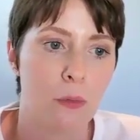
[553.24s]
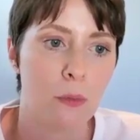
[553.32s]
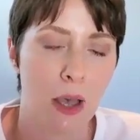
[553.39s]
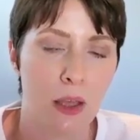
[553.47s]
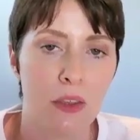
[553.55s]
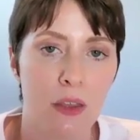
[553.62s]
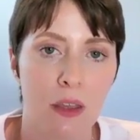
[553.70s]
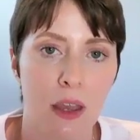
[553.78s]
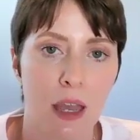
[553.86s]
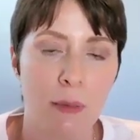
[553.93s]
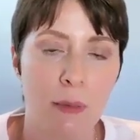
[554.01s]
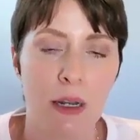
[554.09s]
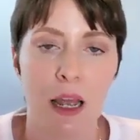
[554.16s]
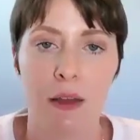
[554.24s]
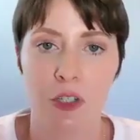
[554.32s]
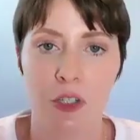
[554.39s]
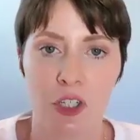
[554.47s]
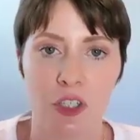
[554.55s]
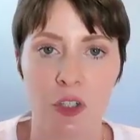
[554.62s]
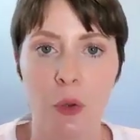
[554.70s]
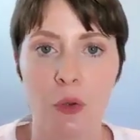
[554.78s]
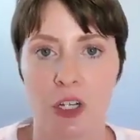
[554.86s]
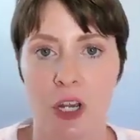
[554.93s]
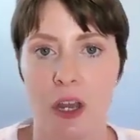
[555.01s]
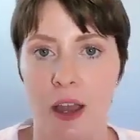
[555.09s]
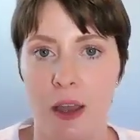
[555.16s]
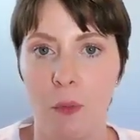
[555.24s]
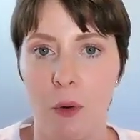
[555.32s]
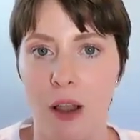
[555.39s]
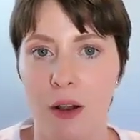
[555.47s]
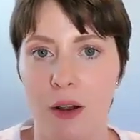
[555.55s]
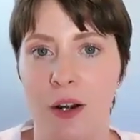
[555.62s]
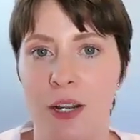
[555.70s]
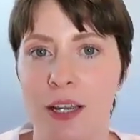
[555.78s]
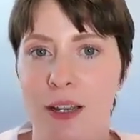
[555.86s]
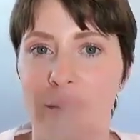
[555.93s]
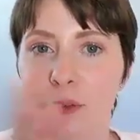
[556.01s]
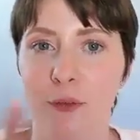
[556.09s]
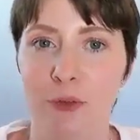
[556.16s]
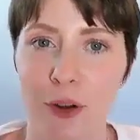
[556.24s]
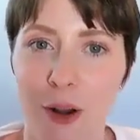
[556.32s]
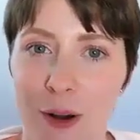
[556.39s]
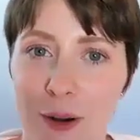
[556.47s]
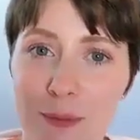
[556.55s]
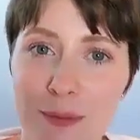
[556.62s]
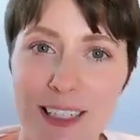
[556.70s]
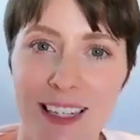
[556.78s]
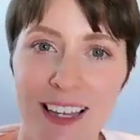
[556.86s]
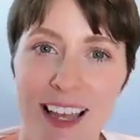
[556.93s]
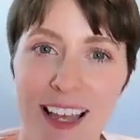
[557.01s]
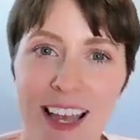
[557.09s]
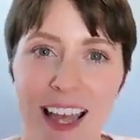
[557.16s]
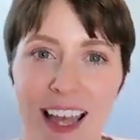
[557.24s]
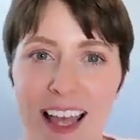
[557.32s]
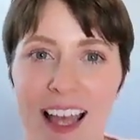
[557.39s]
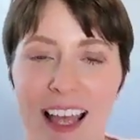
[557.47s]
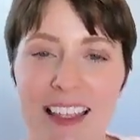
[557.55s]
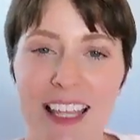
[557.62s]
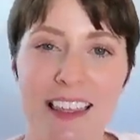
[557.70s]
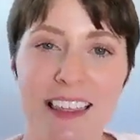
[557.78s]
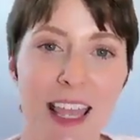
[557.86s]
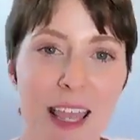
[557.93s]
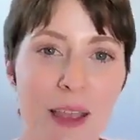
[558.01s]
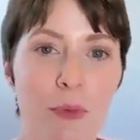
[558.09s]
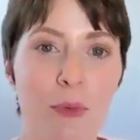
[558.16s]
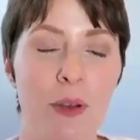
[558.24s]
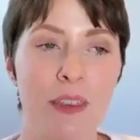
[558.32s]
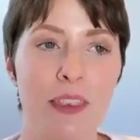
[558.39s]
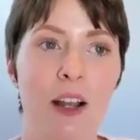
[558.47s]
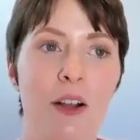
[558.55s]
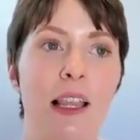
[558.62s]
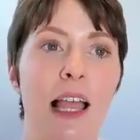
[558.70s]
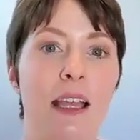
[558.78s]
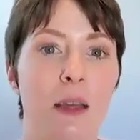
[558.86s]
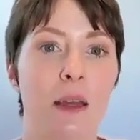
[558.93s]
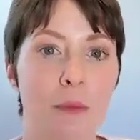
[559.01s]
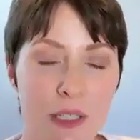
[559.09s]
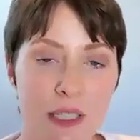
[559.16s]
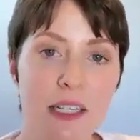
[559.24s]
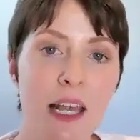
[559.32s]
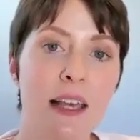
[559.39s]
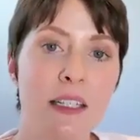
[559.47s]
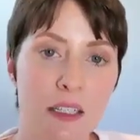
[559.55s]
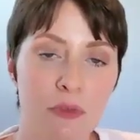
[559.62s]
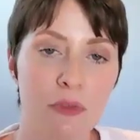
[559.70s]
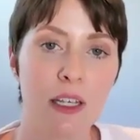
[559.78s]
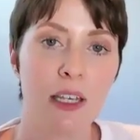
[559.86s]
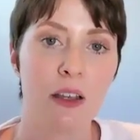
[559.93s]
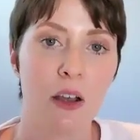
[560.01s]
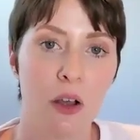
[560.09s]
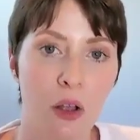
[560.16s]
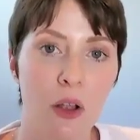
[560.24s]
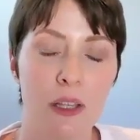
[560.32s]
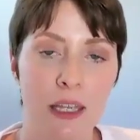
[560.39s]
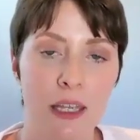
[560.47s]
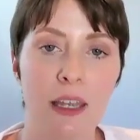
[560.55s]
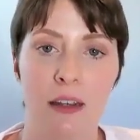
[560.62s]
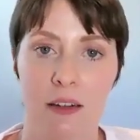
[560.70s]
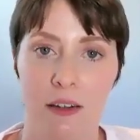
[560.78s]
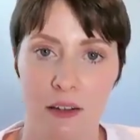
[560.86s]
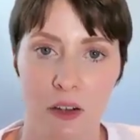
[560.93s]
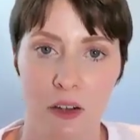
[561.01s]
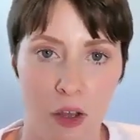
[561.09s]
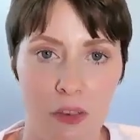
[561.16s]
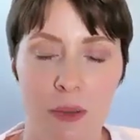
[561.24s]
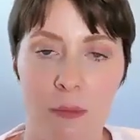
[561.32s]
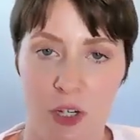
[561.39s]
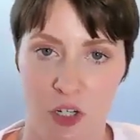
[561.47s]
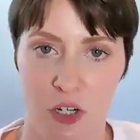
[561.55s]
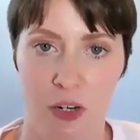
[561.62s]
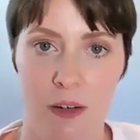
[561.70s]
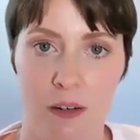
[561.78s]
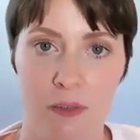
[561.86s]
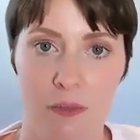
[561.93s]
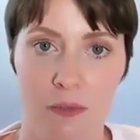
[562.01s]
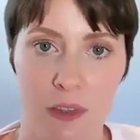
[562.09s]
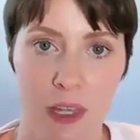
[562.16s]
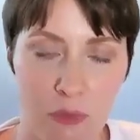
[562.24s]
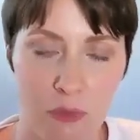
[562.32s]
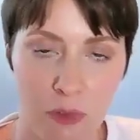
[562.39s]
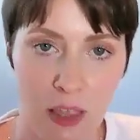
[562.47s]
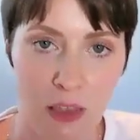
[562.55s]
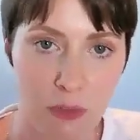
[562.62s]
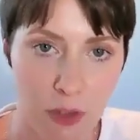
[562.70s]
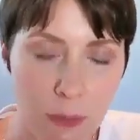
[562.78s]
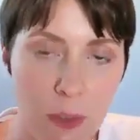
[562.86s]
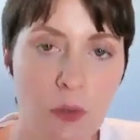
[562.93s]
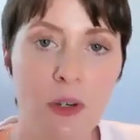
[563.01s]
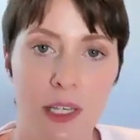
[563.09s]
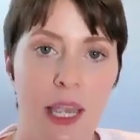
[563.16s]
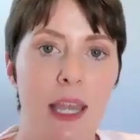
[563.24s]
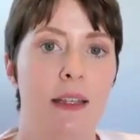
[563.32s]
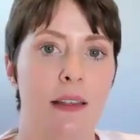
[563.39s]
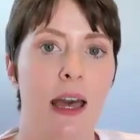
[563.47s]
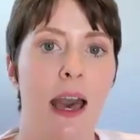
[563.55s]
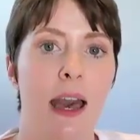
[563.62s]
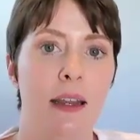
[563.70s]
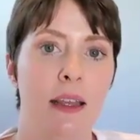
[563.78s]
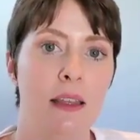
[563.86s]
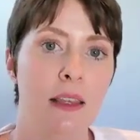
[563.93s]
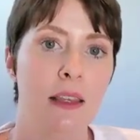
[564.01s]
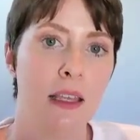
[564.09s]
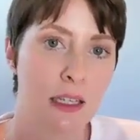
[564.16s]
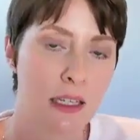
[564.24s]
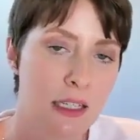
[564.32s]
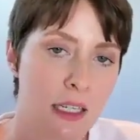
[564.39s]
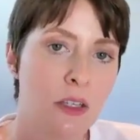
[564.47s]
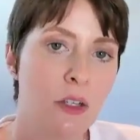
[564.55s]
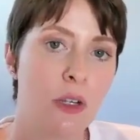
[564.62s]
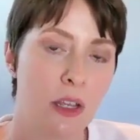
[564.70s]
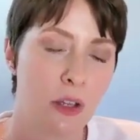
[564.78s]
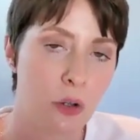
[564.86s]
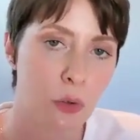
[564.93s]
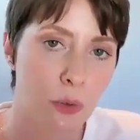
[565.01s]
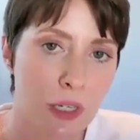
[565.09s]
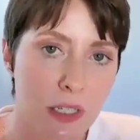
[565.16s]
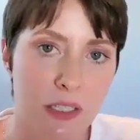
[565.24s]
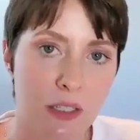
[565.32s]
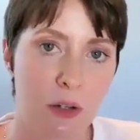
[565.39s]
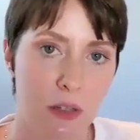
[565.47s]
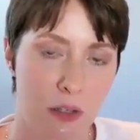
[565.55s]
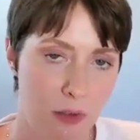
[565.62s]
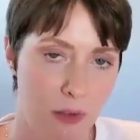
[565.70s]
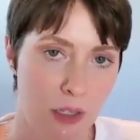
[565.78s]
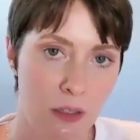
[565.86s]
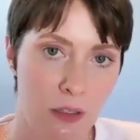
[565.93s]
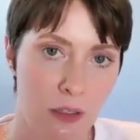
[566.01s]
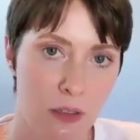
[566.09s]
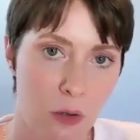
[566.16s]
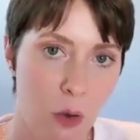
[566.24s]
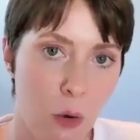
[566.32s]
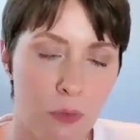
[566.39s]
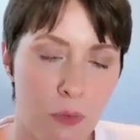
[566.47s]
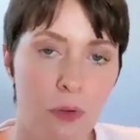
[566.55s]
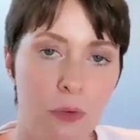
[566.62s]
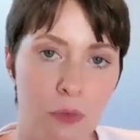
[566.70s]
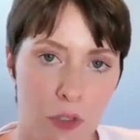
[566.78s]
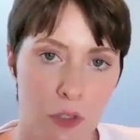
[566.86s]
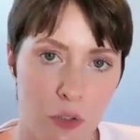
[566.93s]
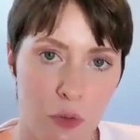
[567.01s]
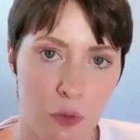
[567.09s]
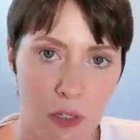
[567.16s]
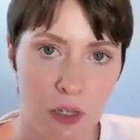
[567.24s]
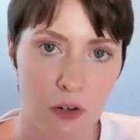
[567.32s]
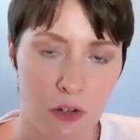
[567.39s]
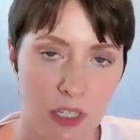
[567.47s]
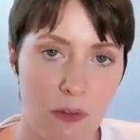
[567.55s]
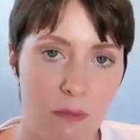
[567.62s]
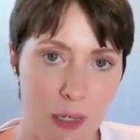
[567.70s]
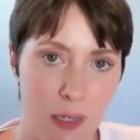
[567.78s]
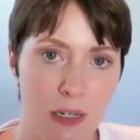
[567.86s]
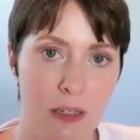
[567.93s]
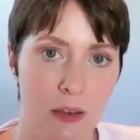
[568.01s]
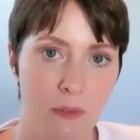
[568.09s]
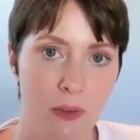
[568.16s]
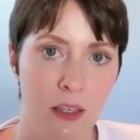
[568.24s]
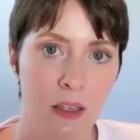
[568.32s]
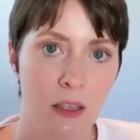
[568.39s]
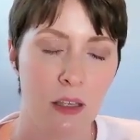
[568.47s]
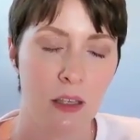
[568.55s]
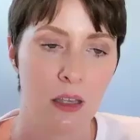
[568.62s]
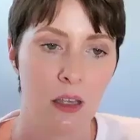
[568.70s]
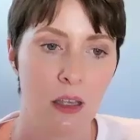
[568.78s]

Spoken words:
Well, I mean, I've just told you, I already confirmed that they're like obsessively all in on the mission. They've communicated that, and they continue to increase their giving over the 2 years they've been giving.